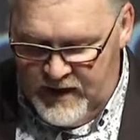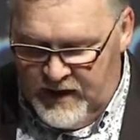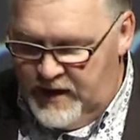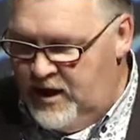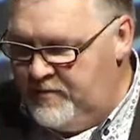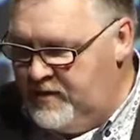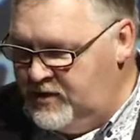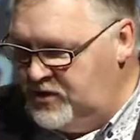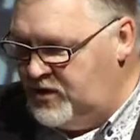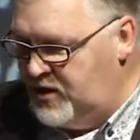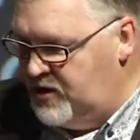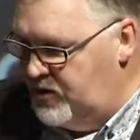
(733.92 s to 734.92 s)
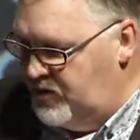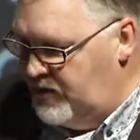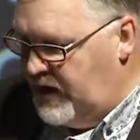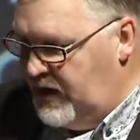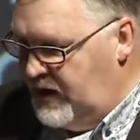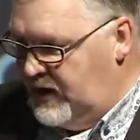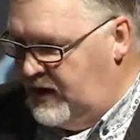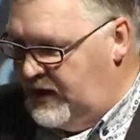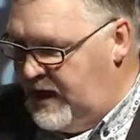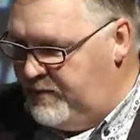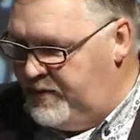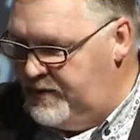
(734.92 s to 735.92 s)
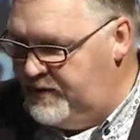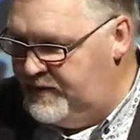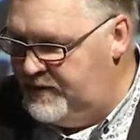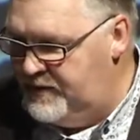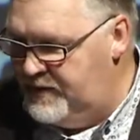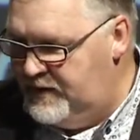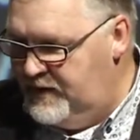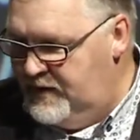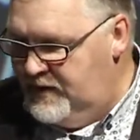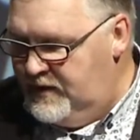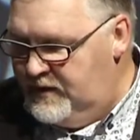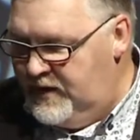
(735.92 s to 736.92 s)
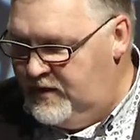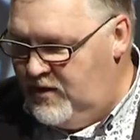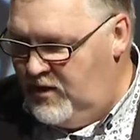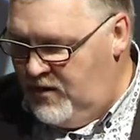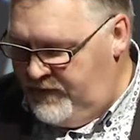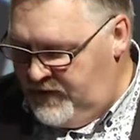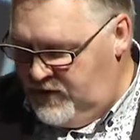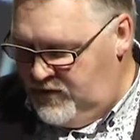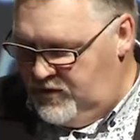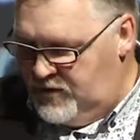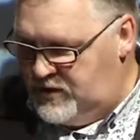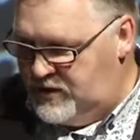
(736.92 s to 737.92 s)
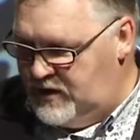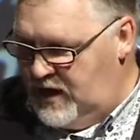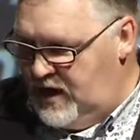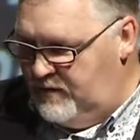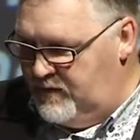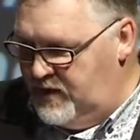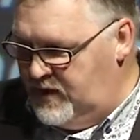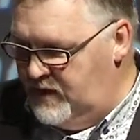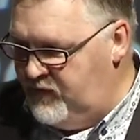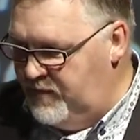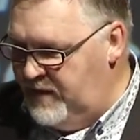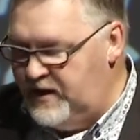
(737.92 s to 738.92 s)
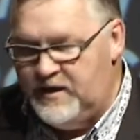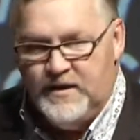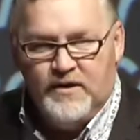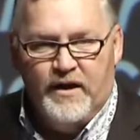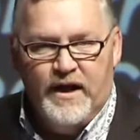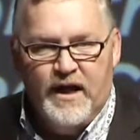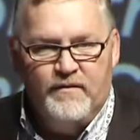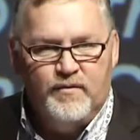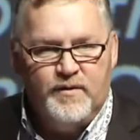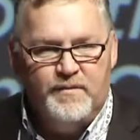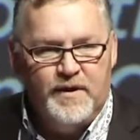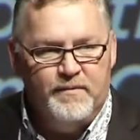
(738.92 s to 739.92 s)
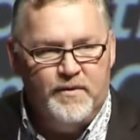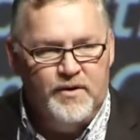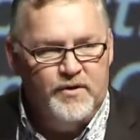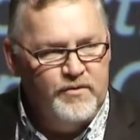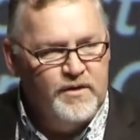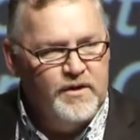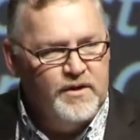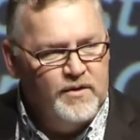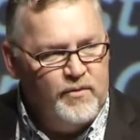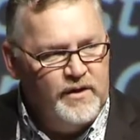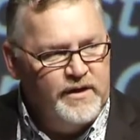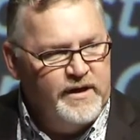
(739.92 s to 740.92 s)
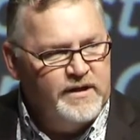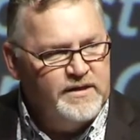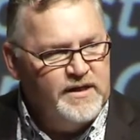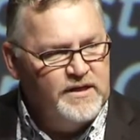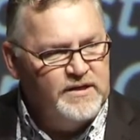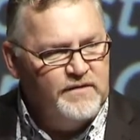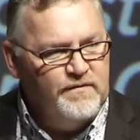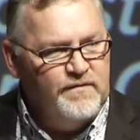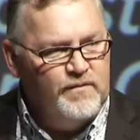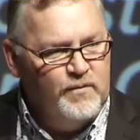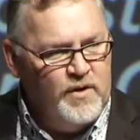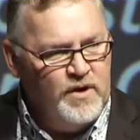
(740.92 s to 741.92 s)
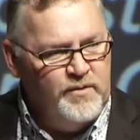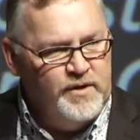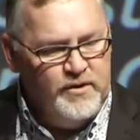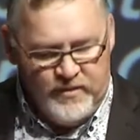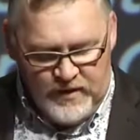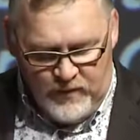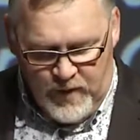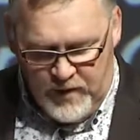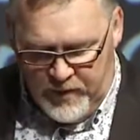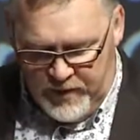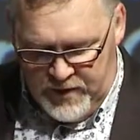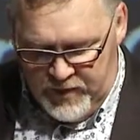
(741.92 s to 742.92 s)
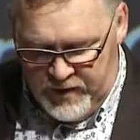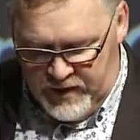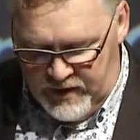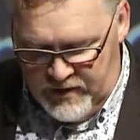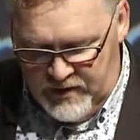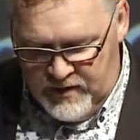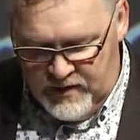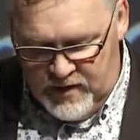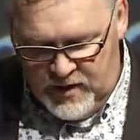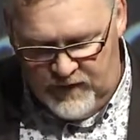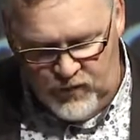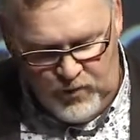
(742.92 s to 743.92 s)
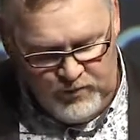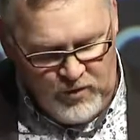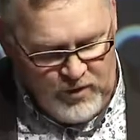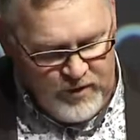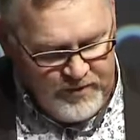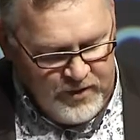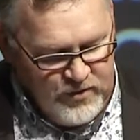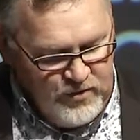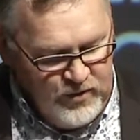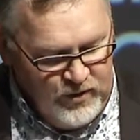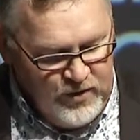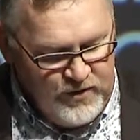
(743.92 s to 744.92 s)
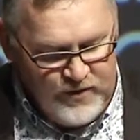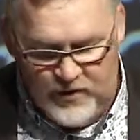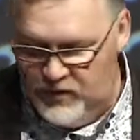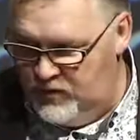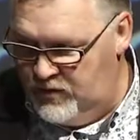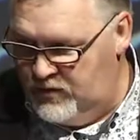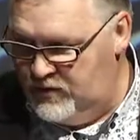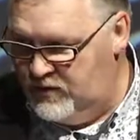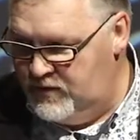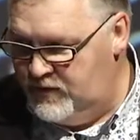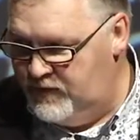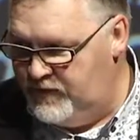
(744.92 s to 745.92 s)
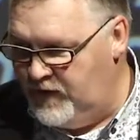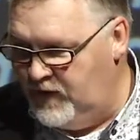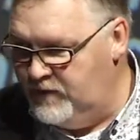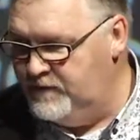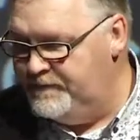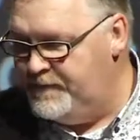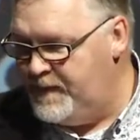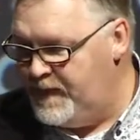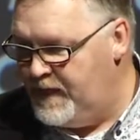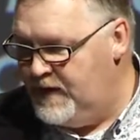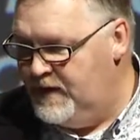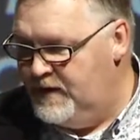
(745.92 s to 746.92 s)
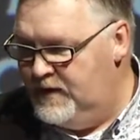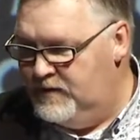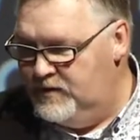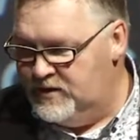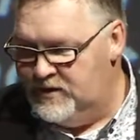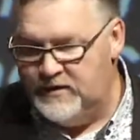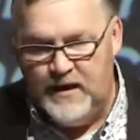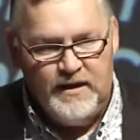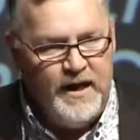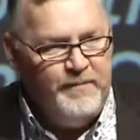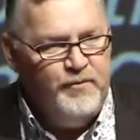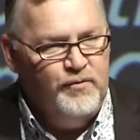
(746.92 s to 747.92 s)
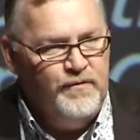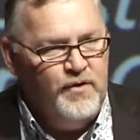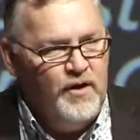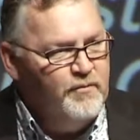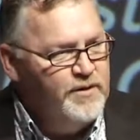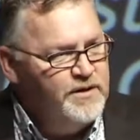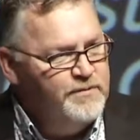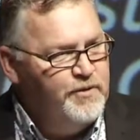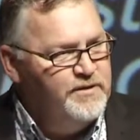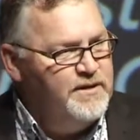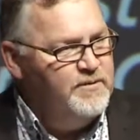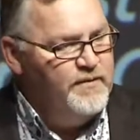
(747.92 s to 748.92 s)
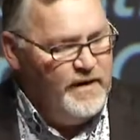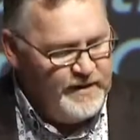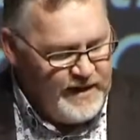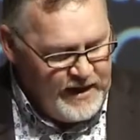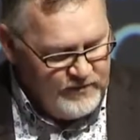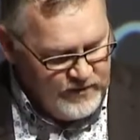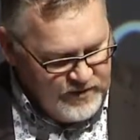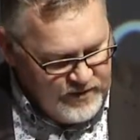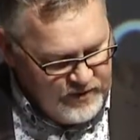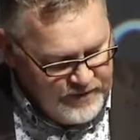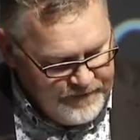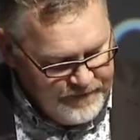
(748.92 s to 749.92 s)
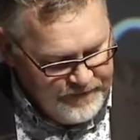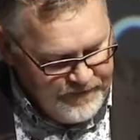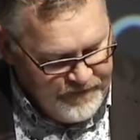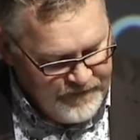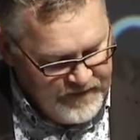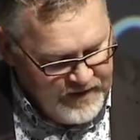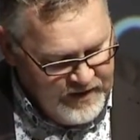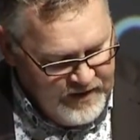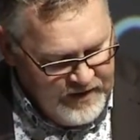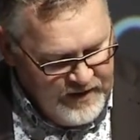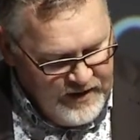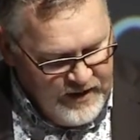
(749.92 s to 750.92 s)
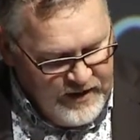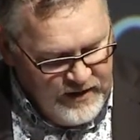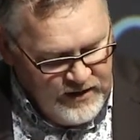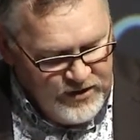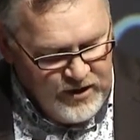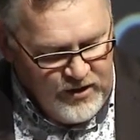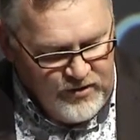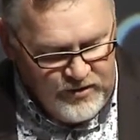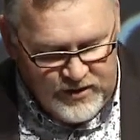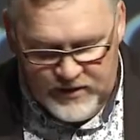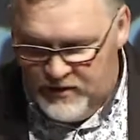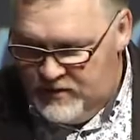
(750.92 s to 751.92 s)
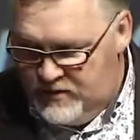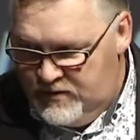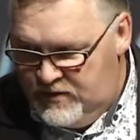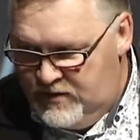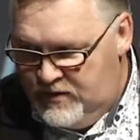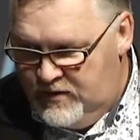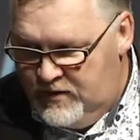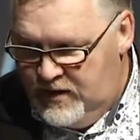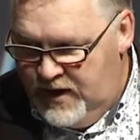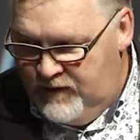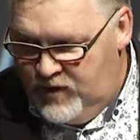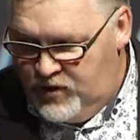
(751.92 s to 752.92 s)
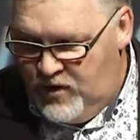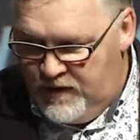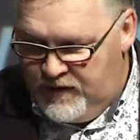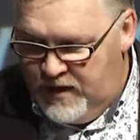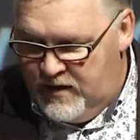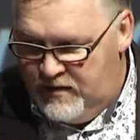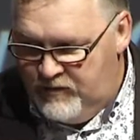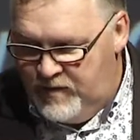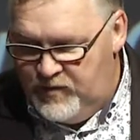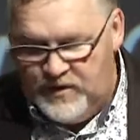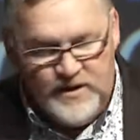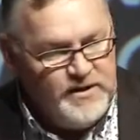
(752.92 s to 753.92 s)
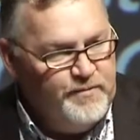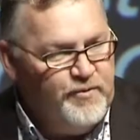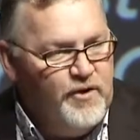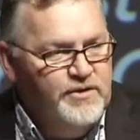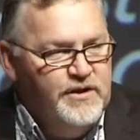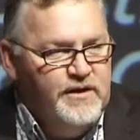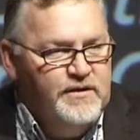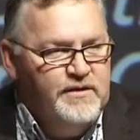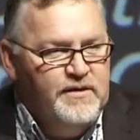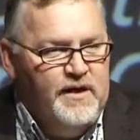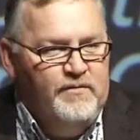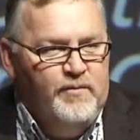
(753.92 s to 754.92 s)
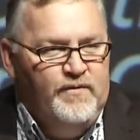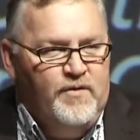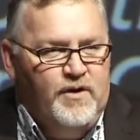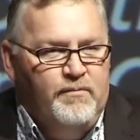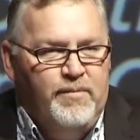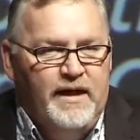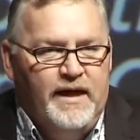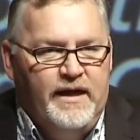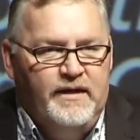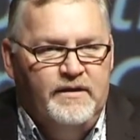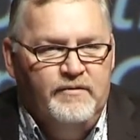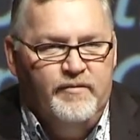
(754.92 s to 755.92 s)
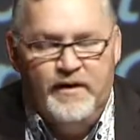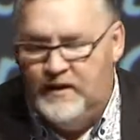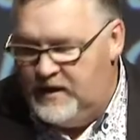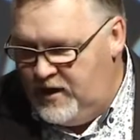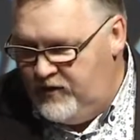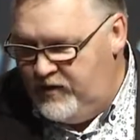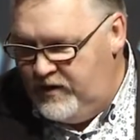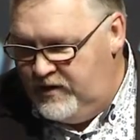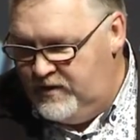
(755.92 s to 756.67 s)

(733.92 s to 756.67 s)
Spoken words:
Now I'm going to show you an app that I often use in every meeting that I have with people who want to get a sense of what are we doing and where are we doing it. You've all got probably Google Earth on your phone. Well, this is that app you've got. We just put some of our data into it. And this shows every dot there represents a project that we've got in play around the country.